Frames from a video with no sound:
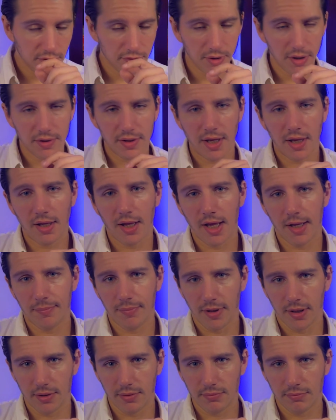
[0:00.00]
So hit that like
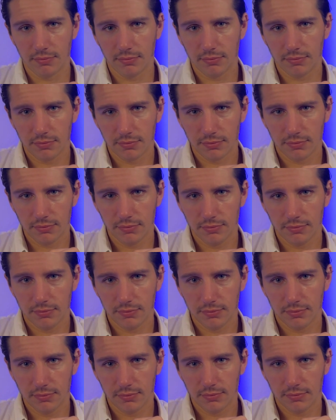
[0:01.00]
button,
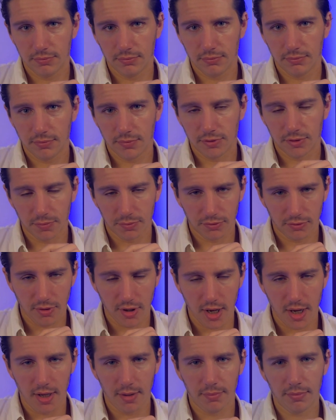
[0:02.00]

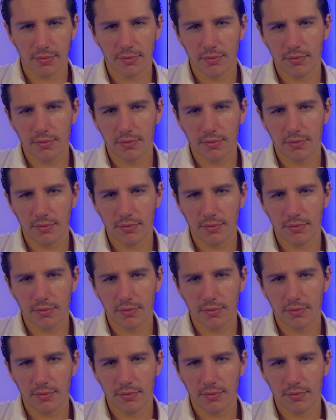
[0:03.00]
subscribe,